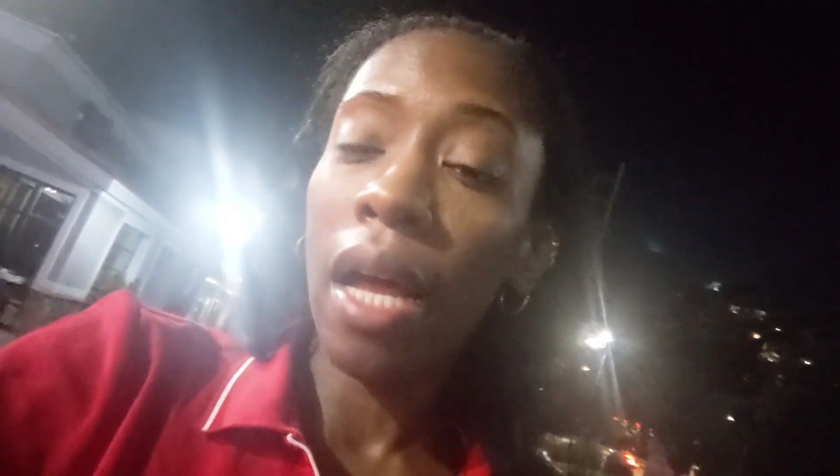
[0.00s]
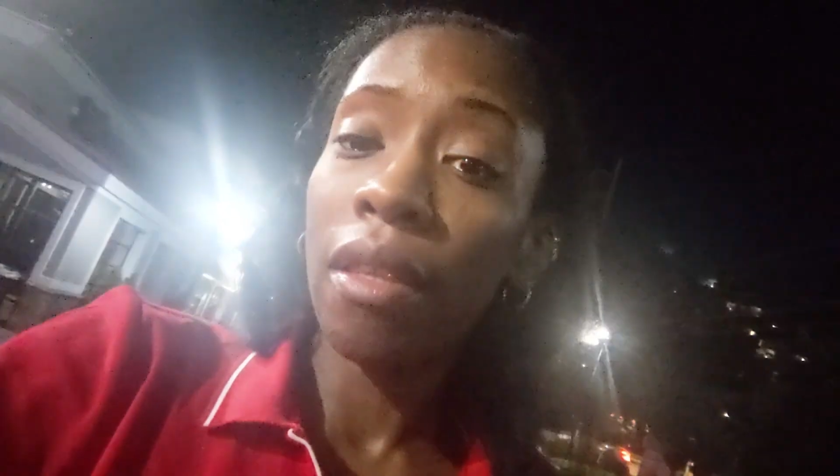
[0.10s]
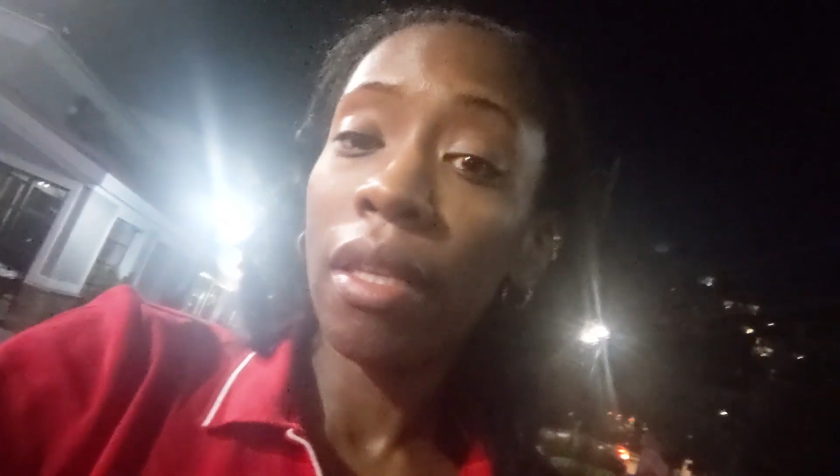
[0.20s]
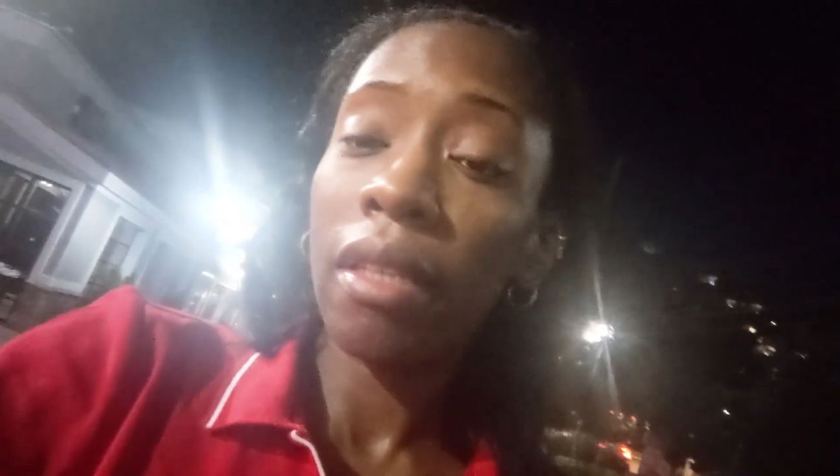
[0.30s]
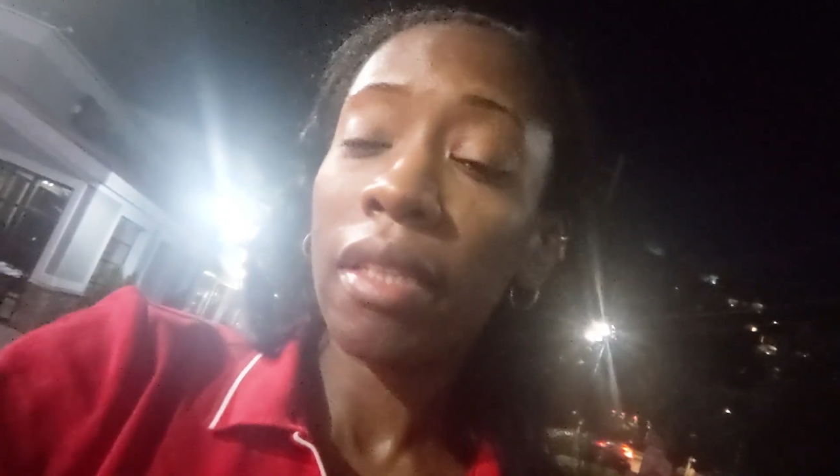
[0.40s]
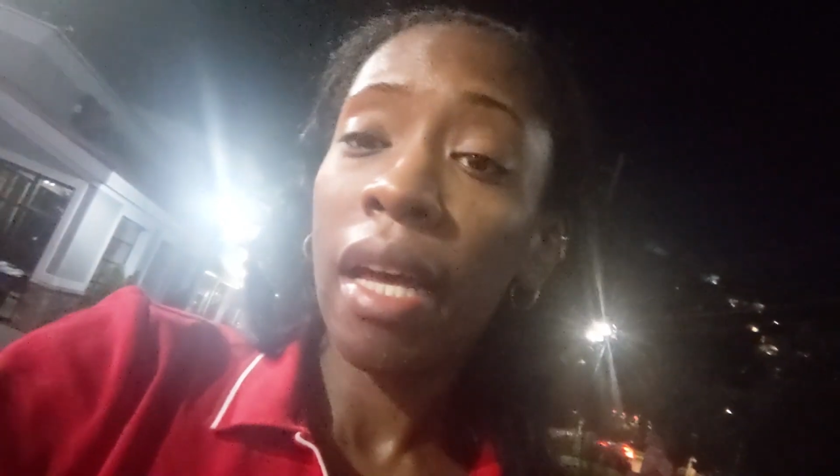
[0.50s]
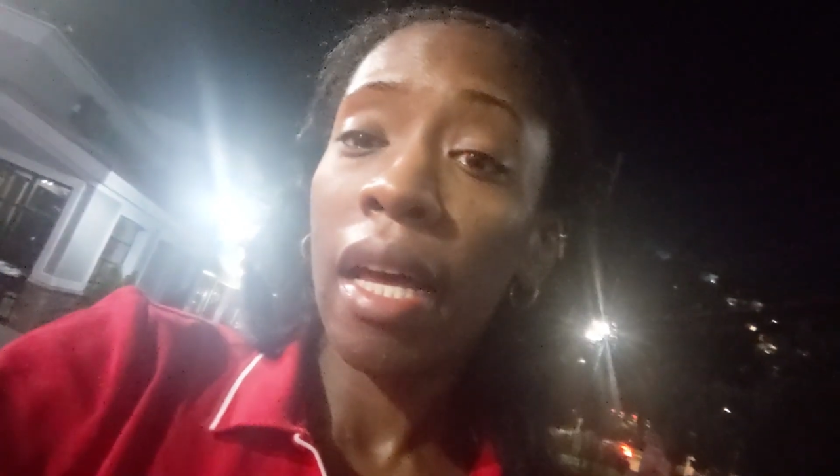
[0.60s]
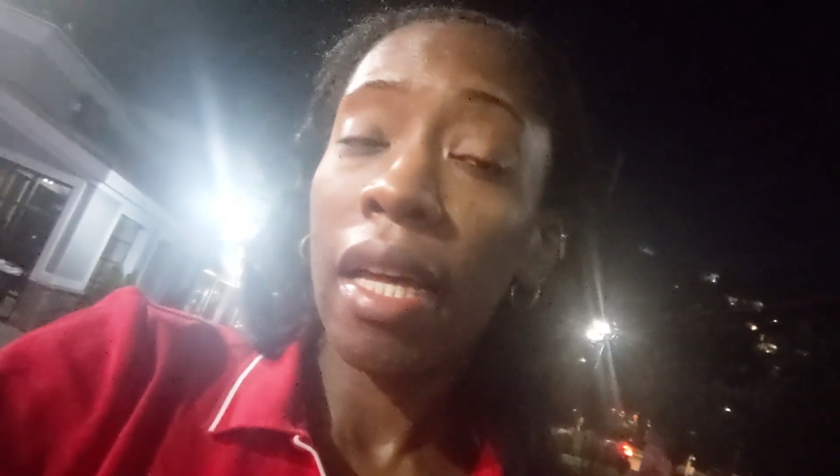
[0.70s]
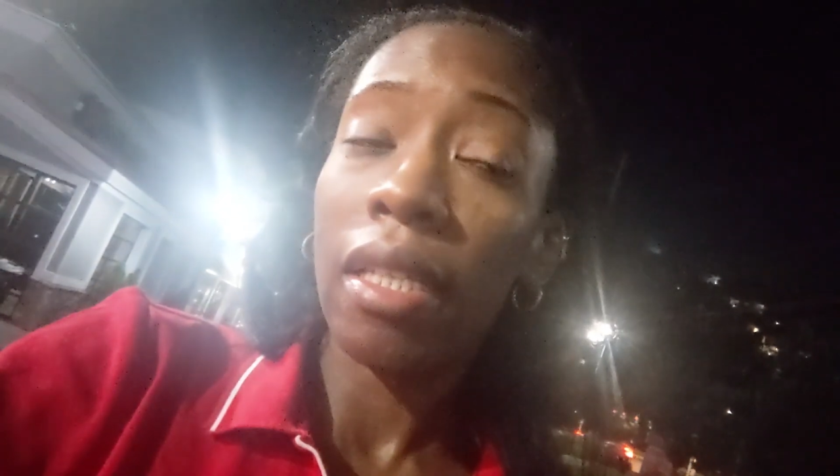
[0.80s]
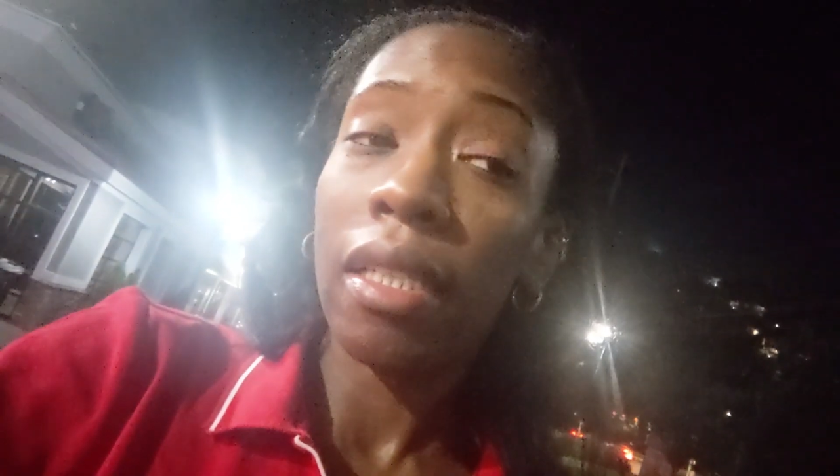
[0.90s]
But I
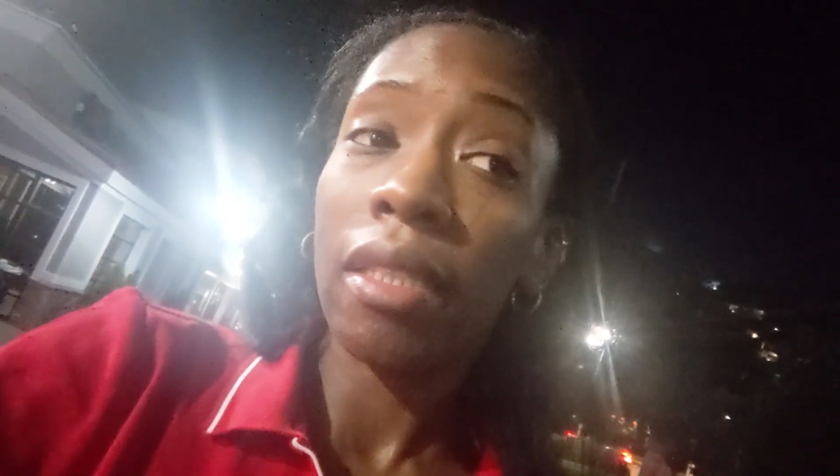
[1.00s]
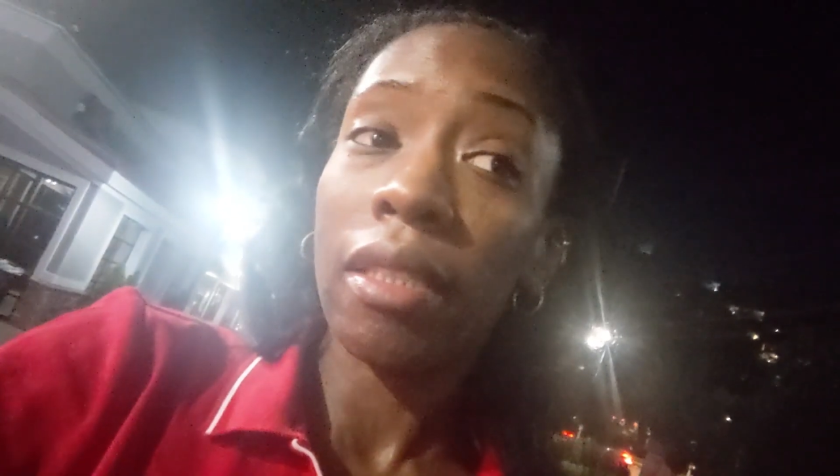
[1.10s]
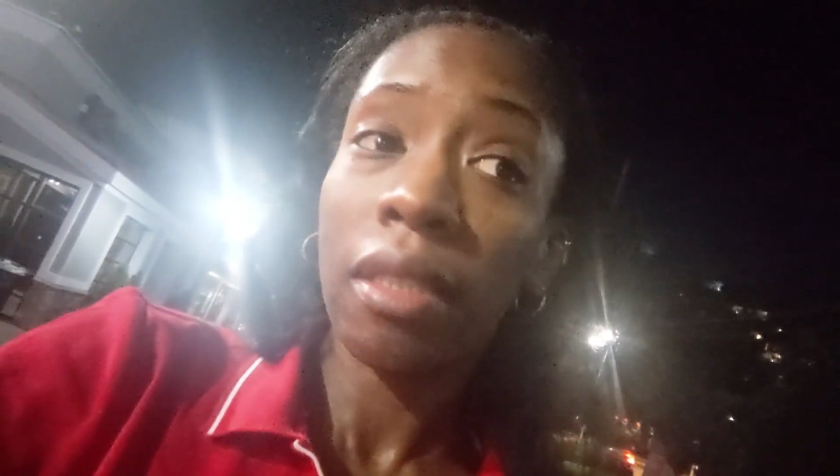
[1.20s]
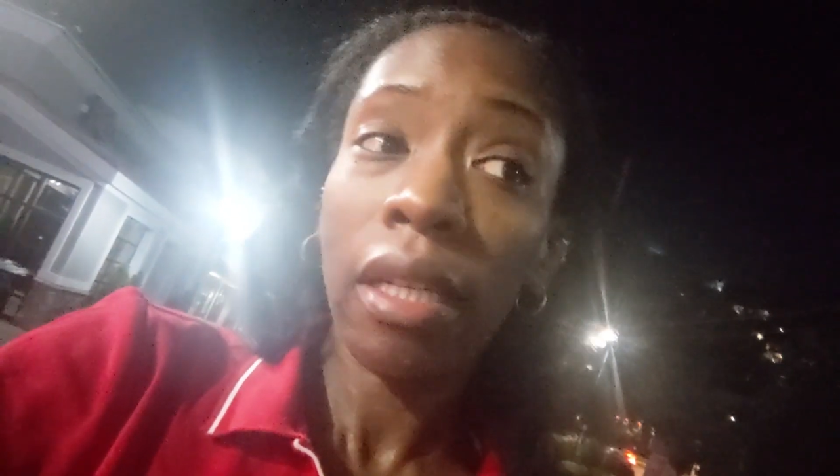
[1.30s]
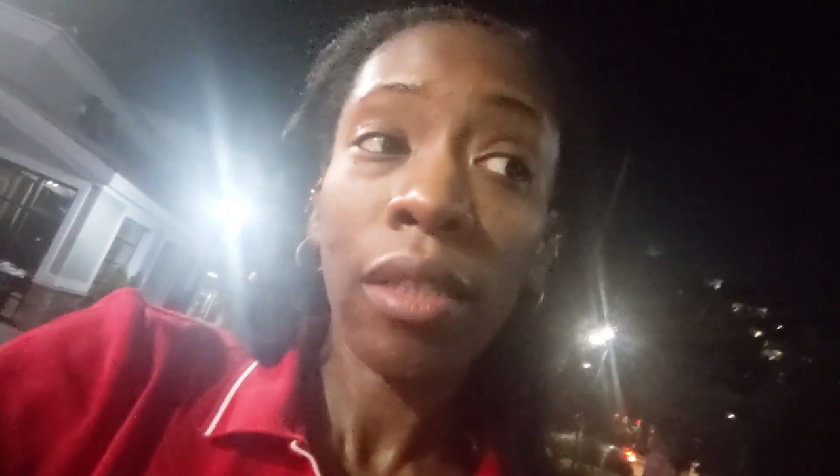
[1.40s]
think that